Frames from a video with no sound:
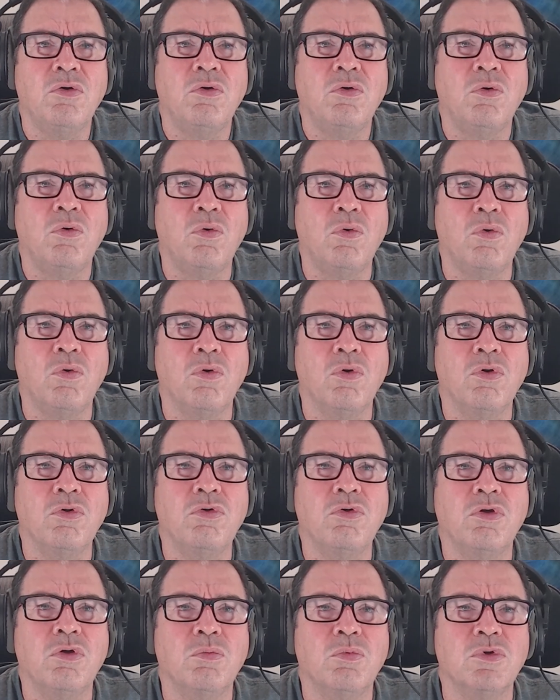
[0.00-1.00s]
or you
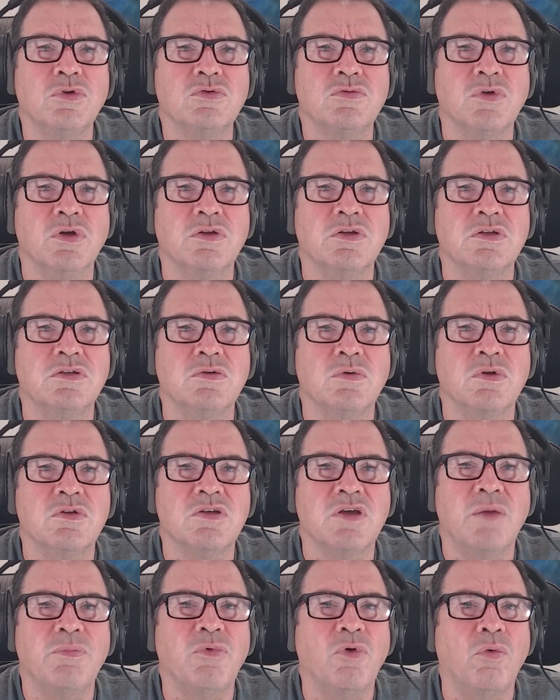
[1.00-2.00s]
can restrict it to
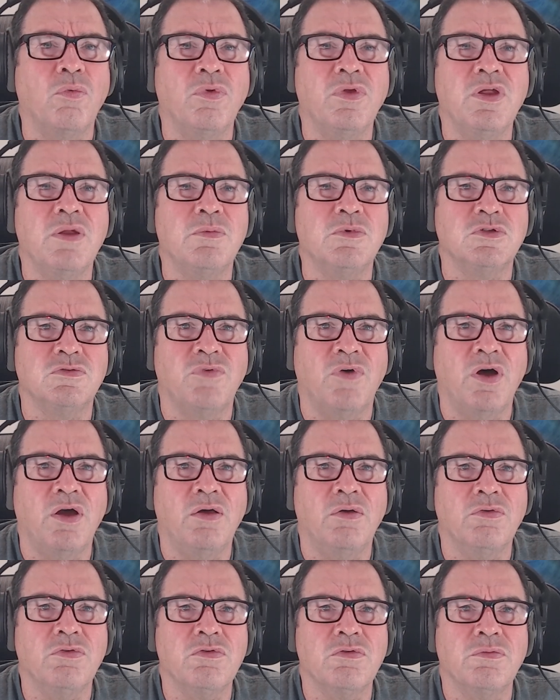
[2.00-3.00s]
accept only image
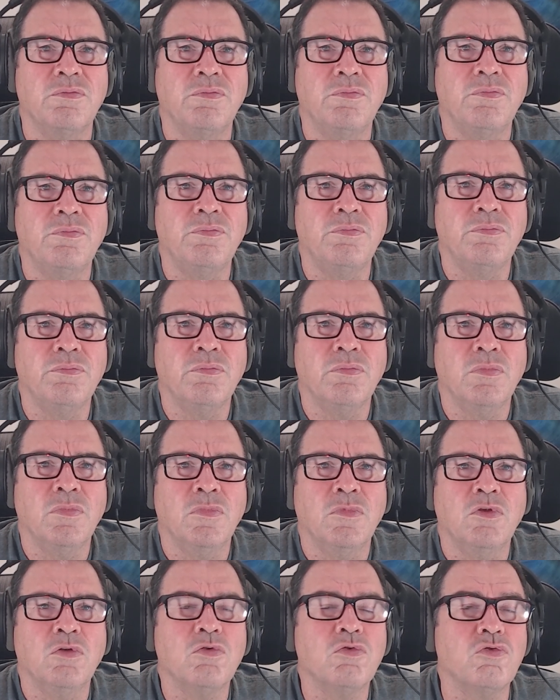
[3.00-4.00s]
files.
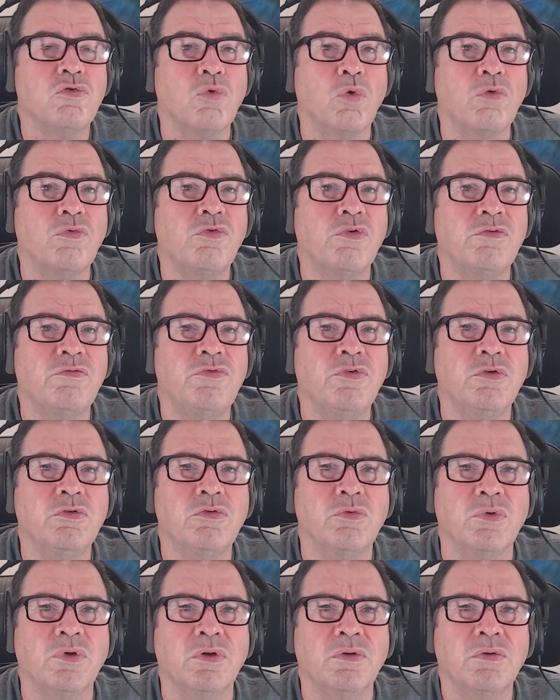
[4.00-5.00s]
Storefront
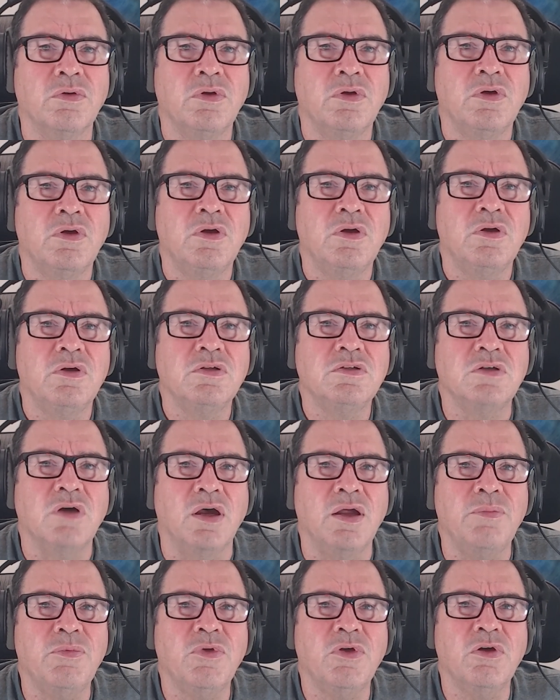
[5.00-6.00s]
filtering.
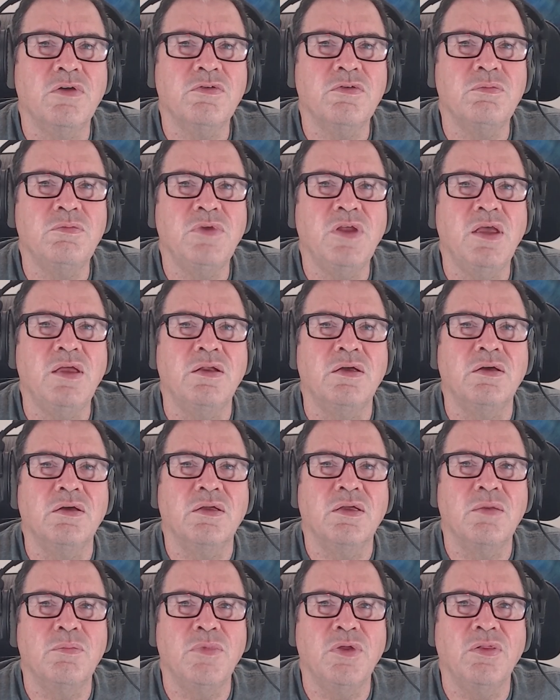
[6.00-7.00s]
Typed custom data
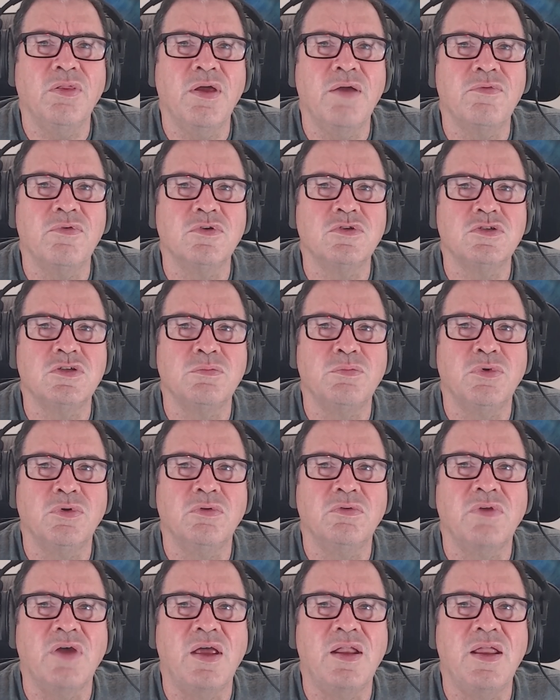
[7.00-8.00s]
can be leveraged to build
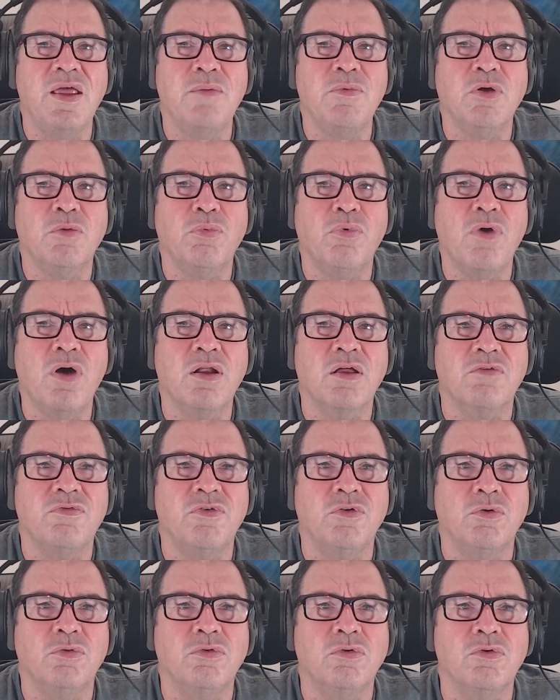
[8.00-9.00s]
dynamic product
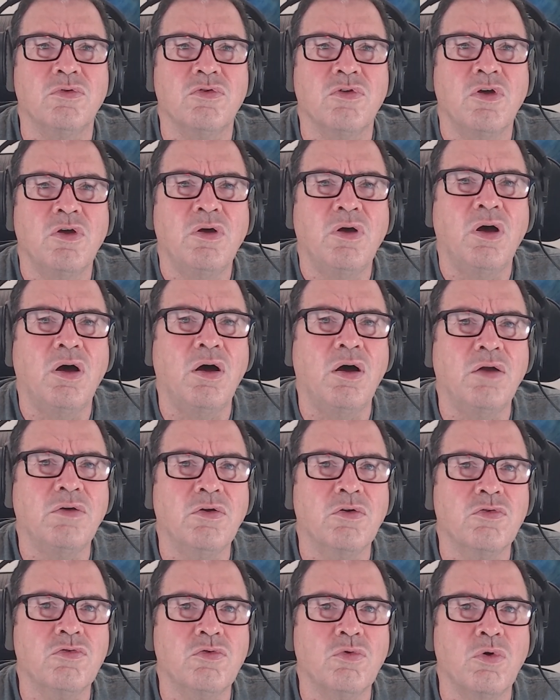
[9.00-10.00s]
filters on your
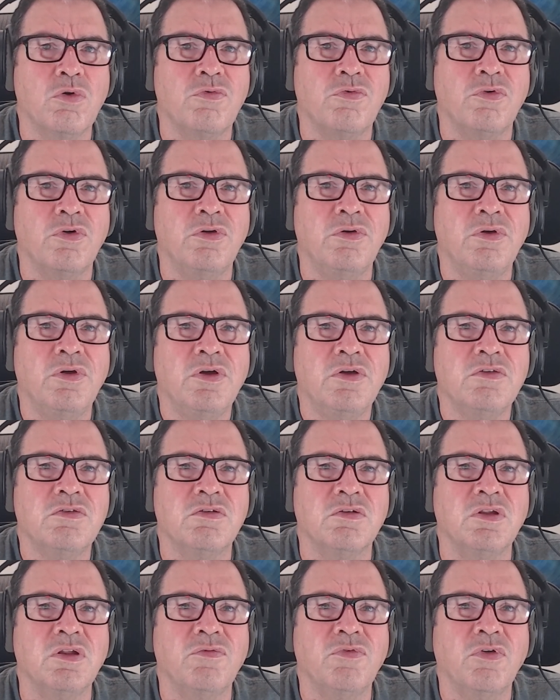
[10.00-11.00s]
storefront,
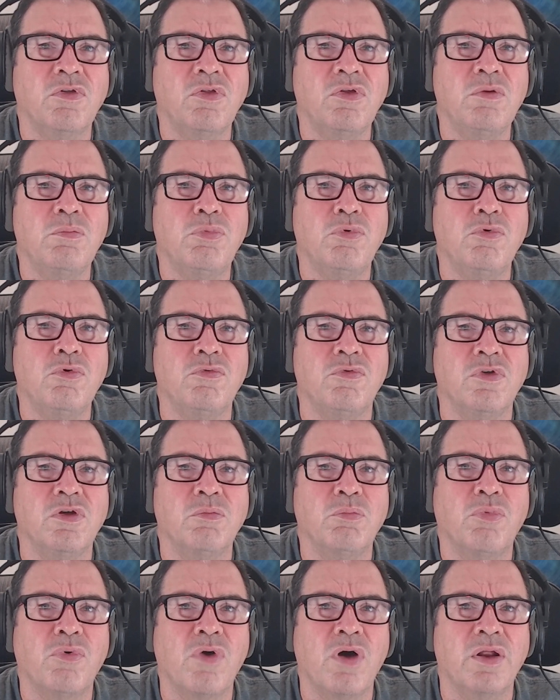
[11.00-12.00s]
significantly improving
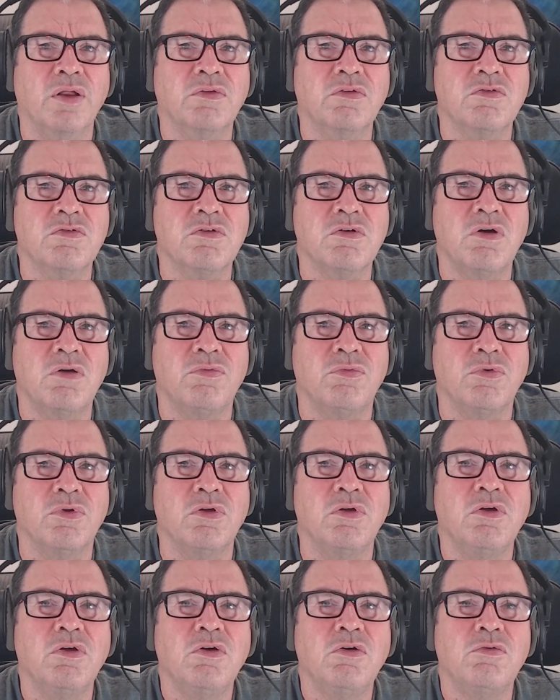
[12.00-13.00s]
product discovery
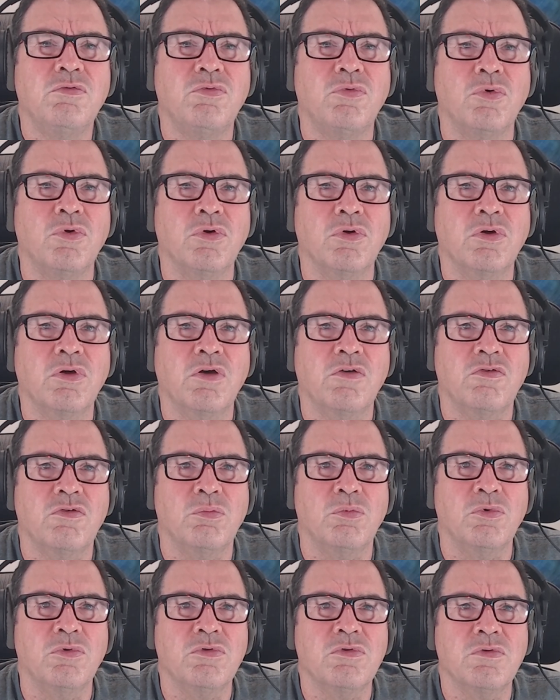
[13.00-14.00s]
for your
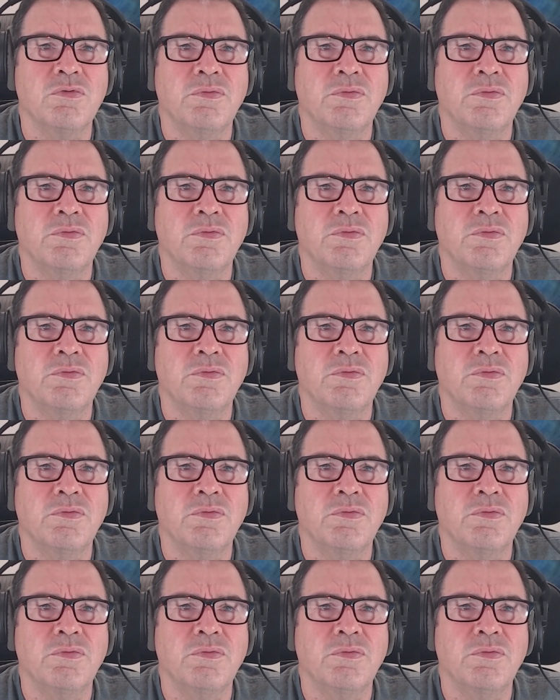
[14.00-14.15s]
customers.